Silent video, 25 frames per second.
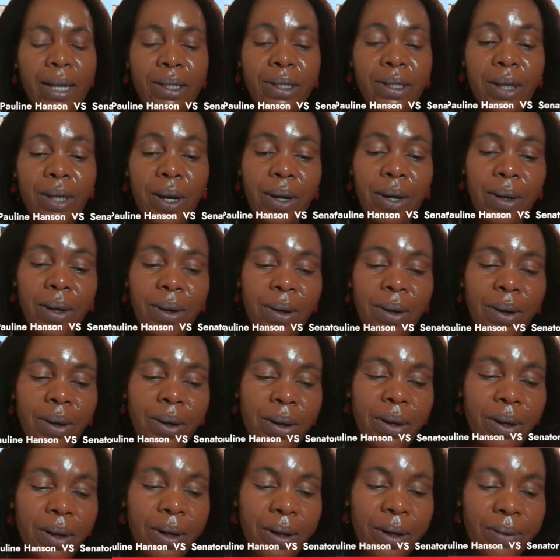So
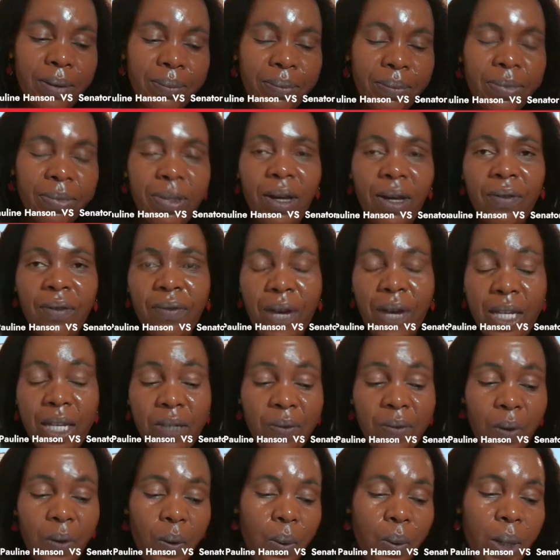
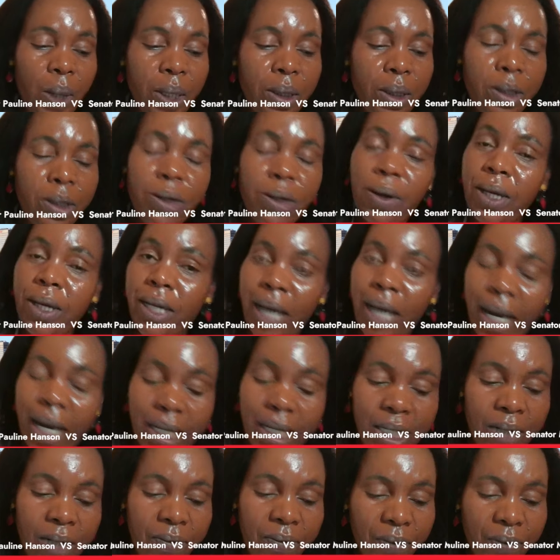fast forward, so in
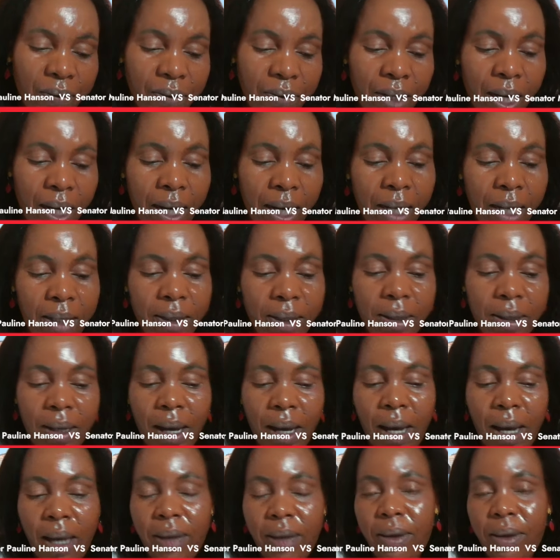1958,
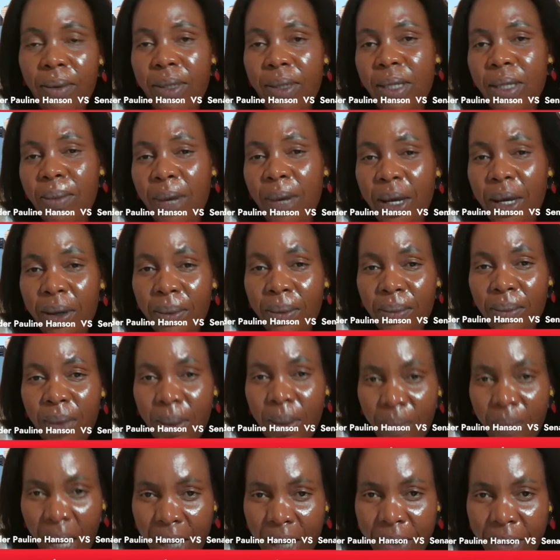there was
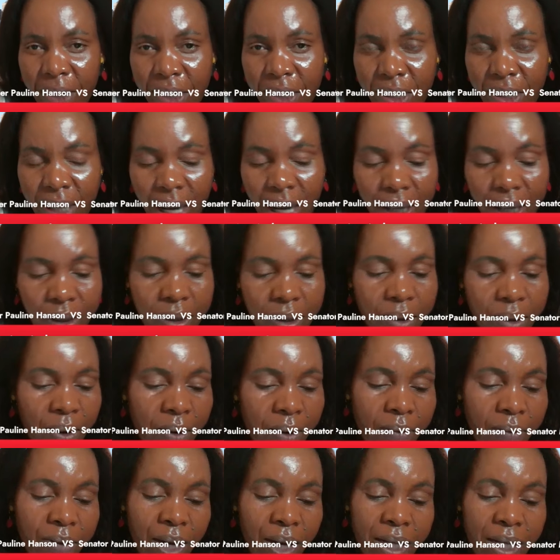Migration Act
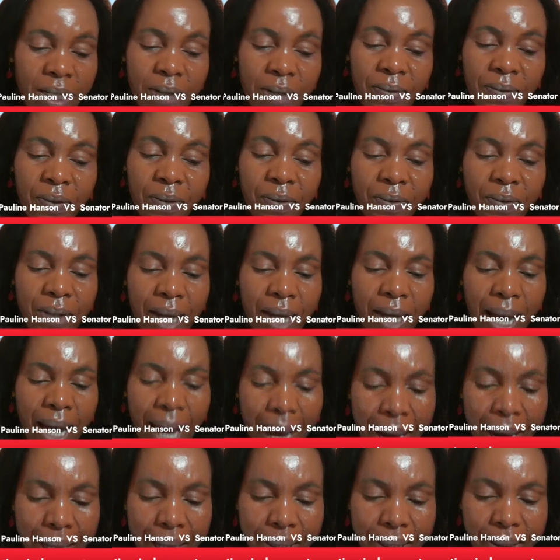of
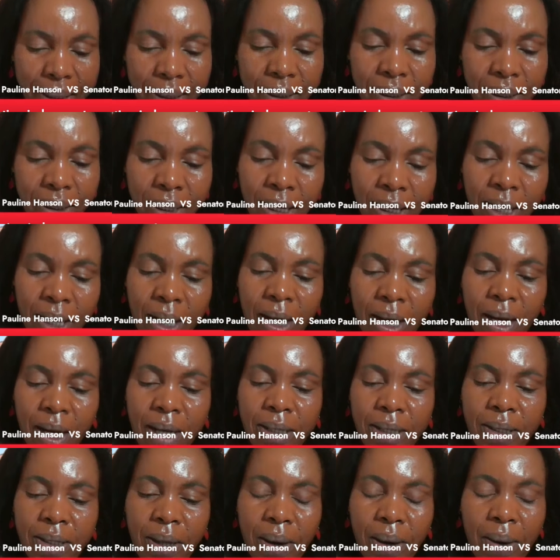1958.
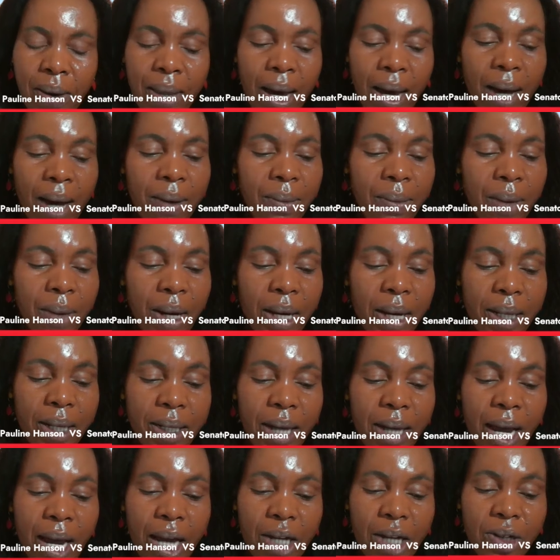So that
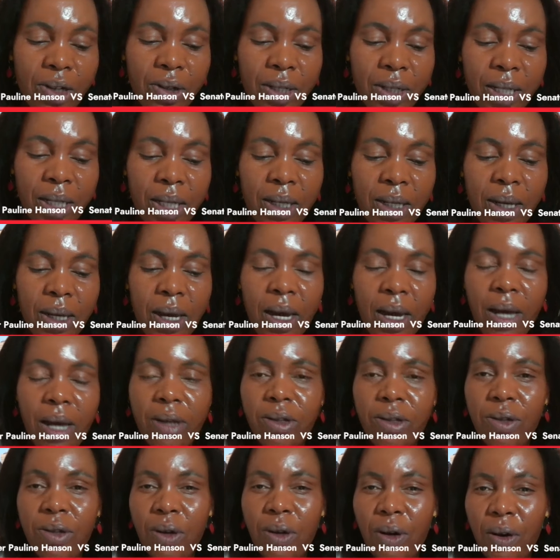one actually
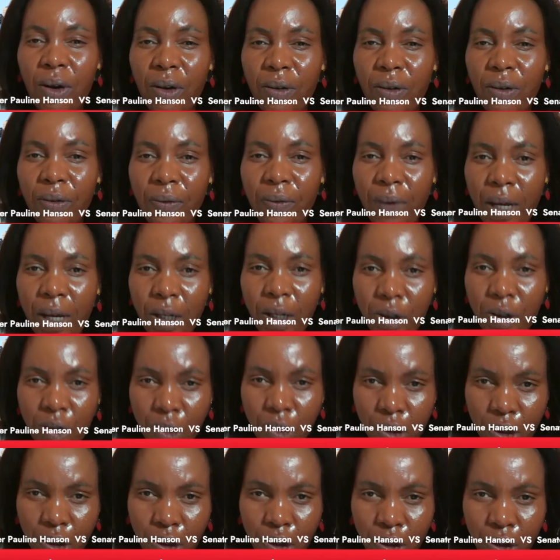sort of
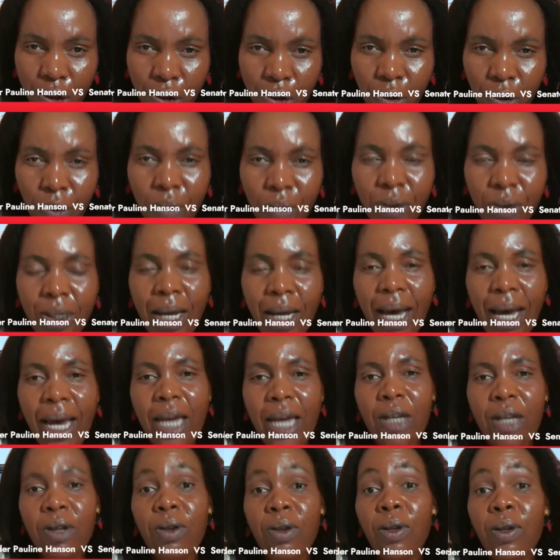introduced
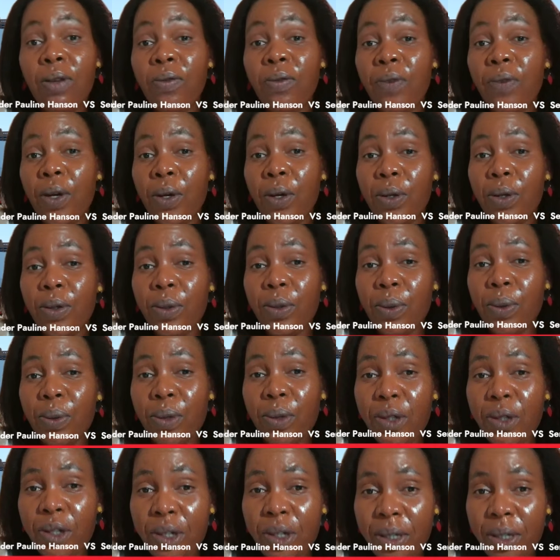a
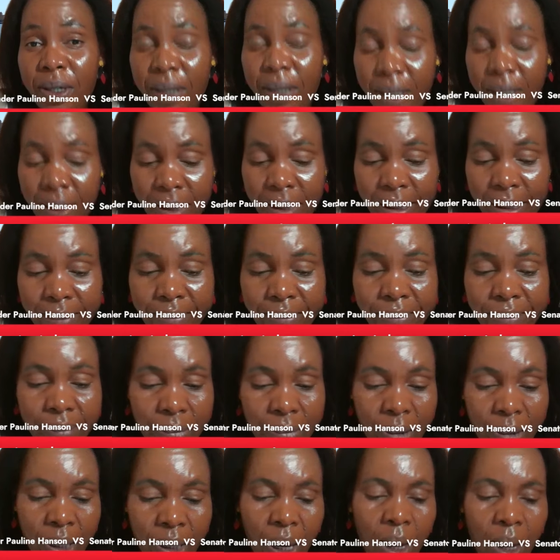universal
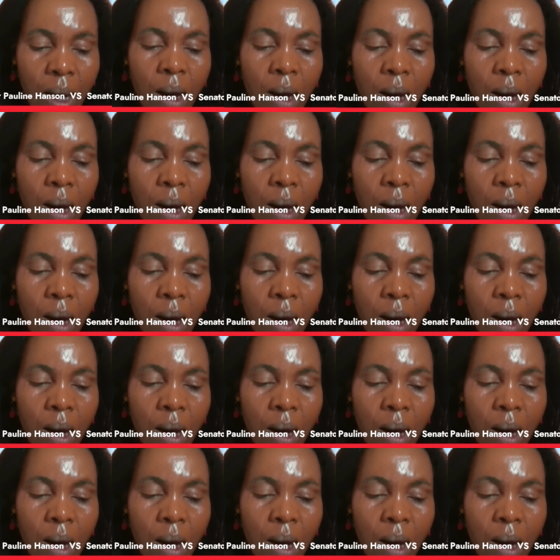system